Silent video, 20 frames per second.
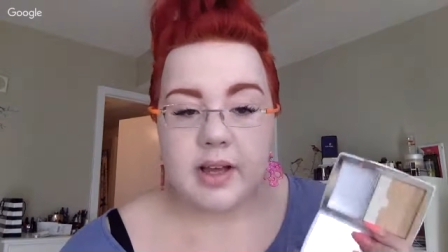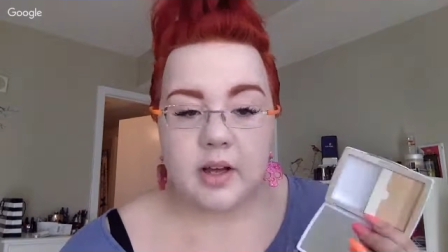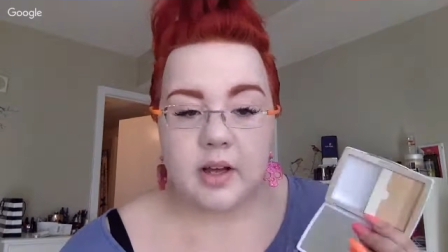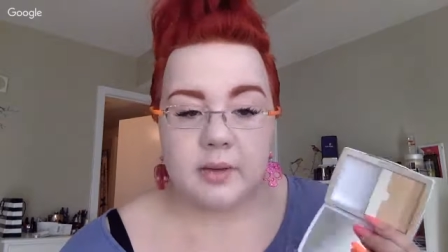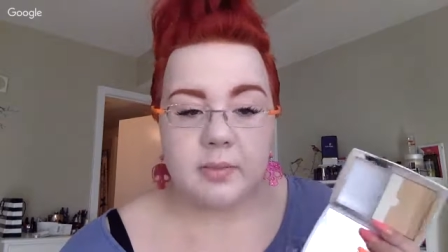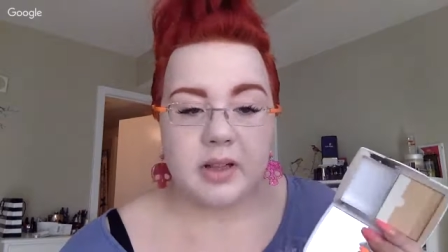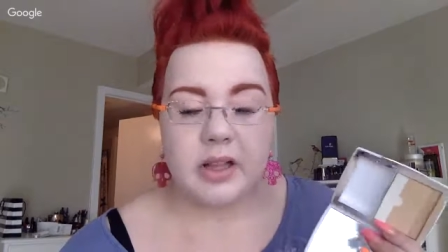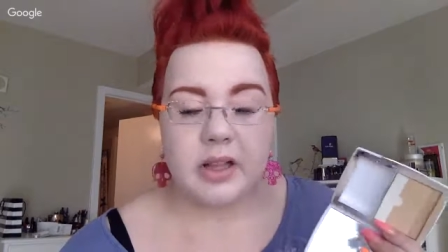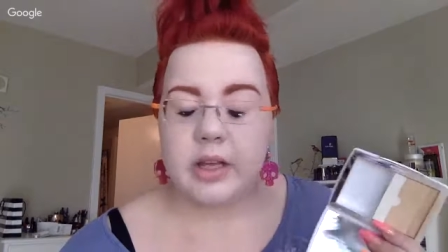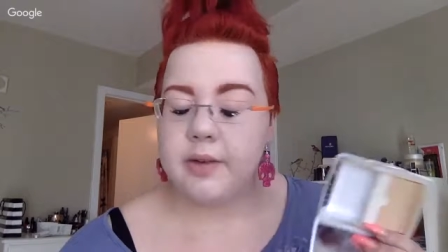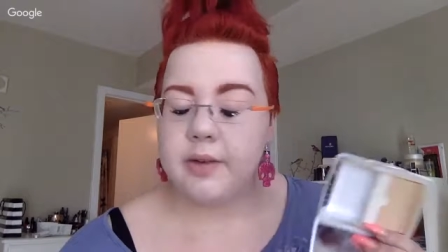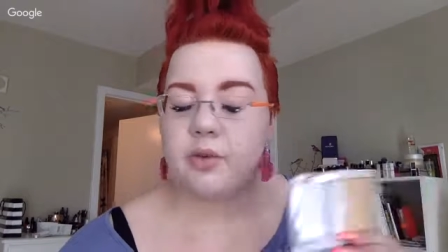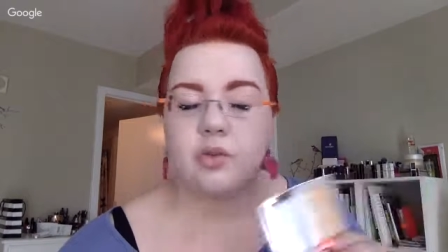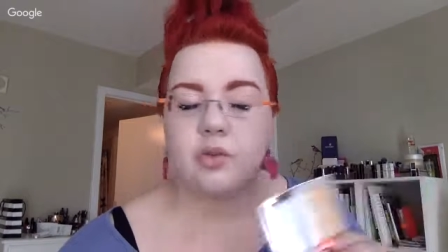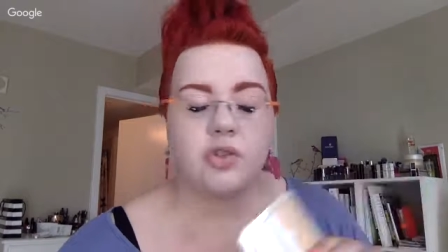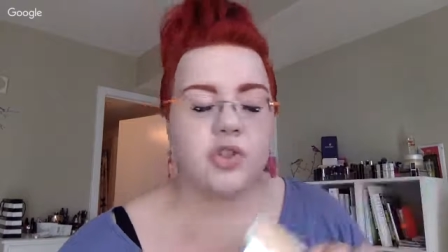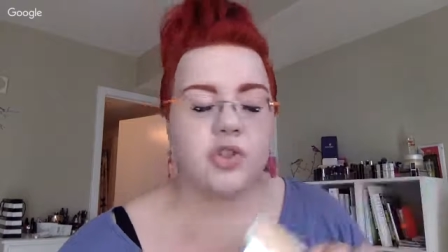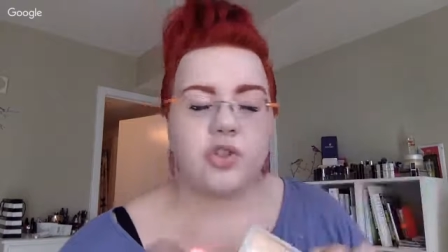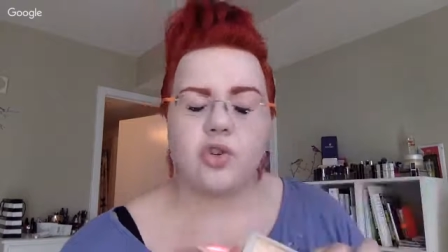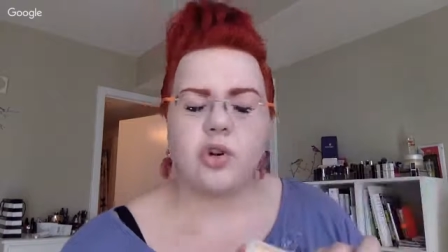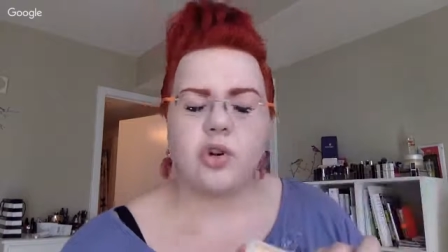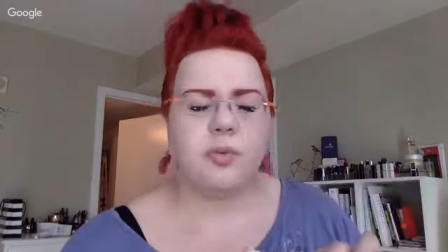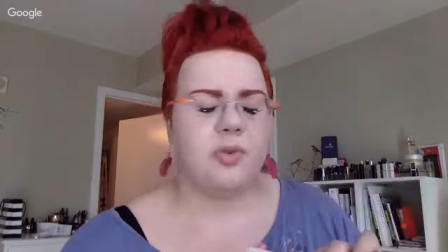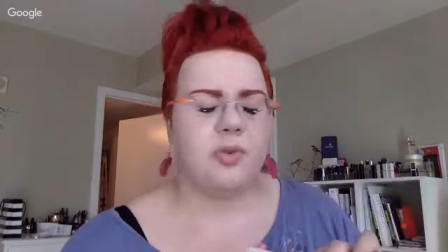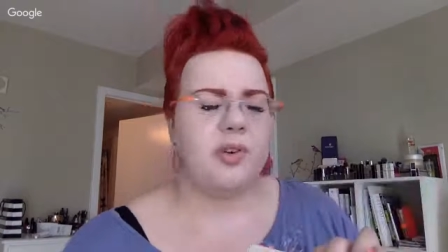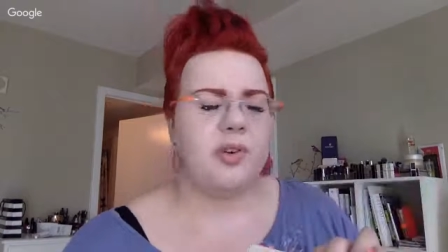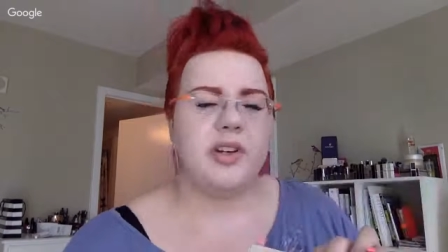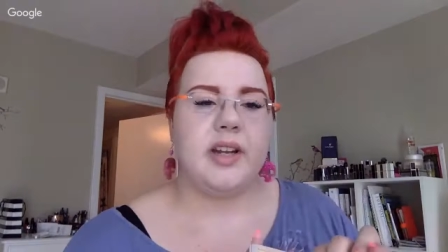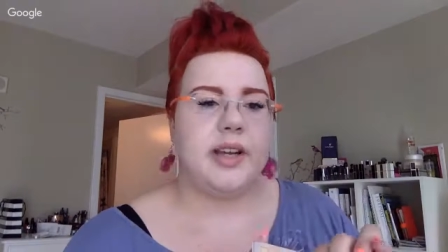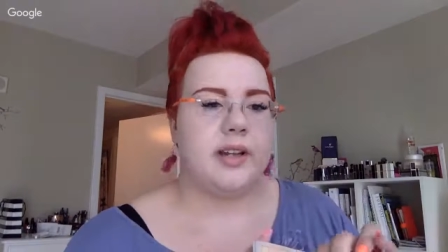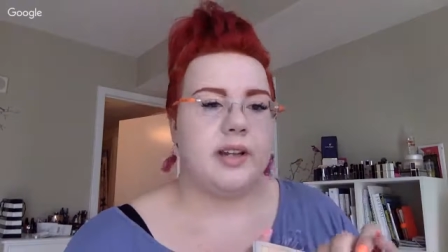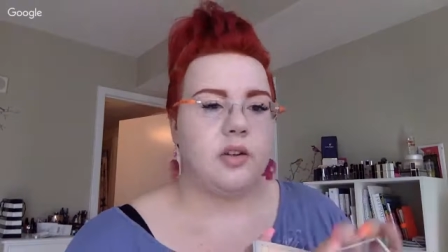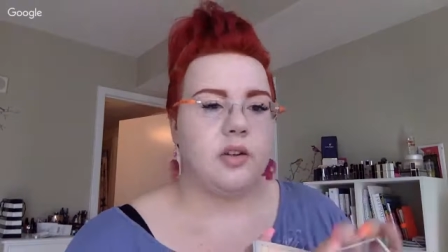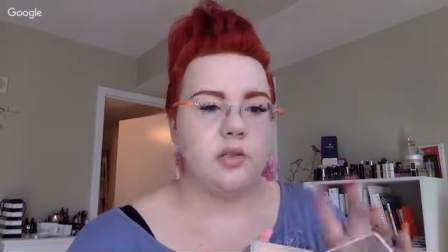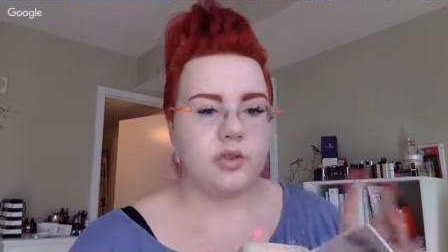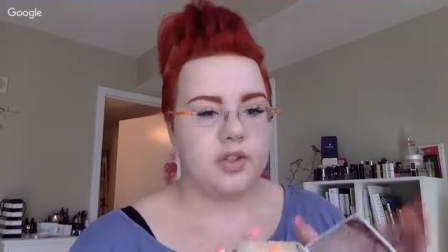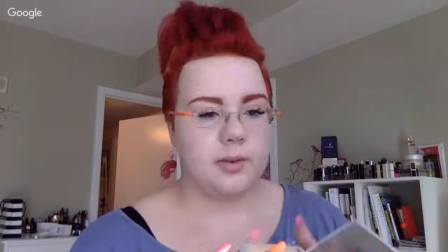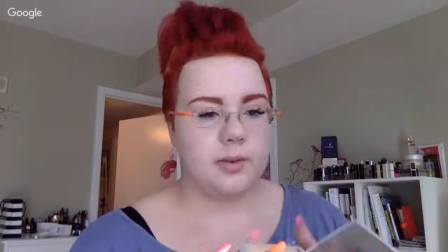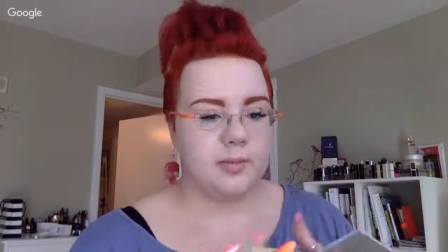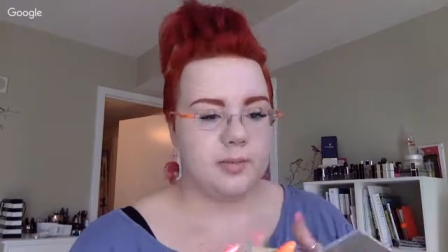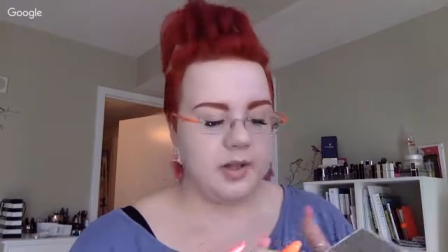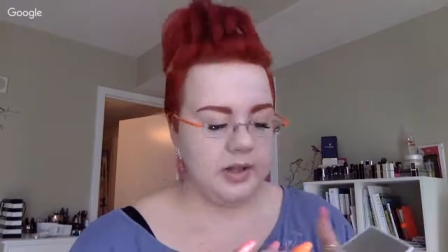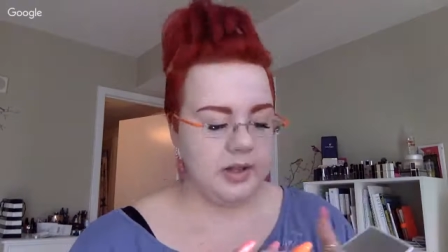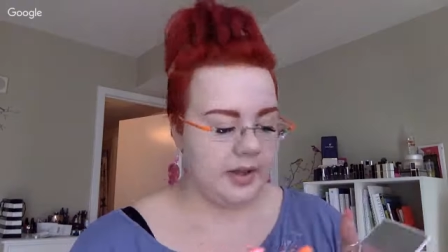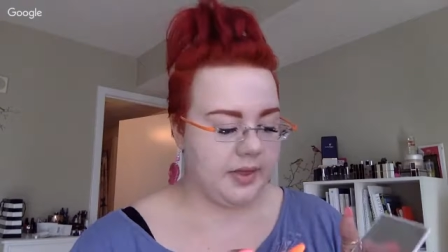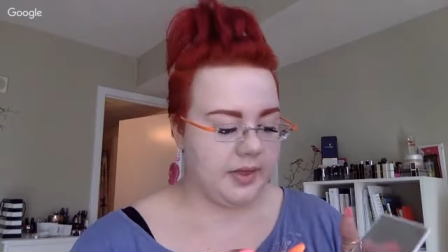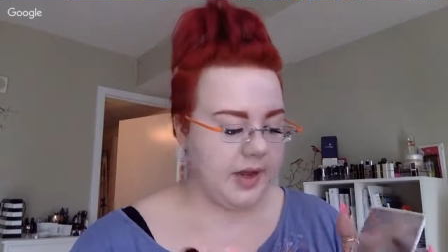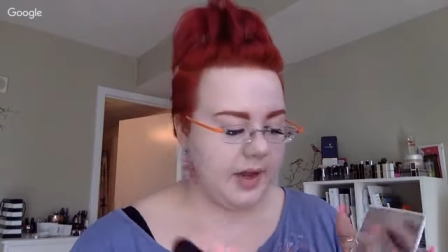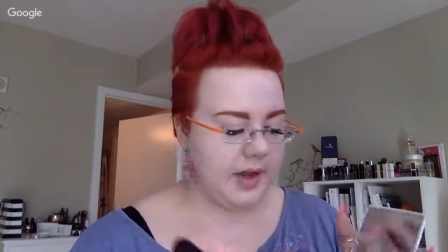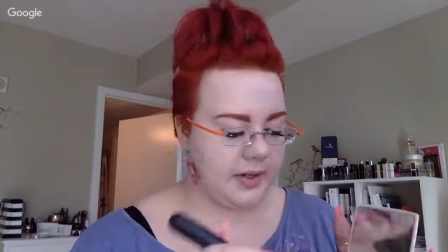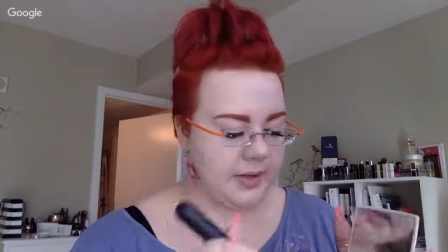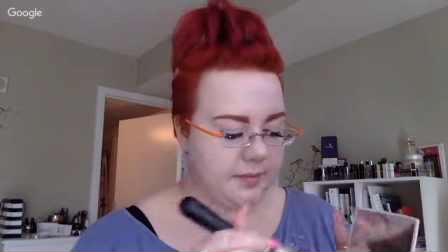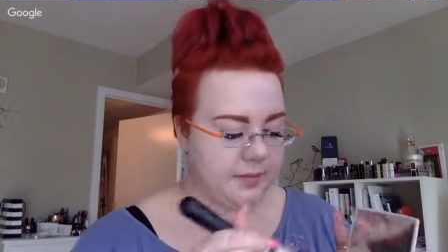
I believe, or Strawberry Net or something like that.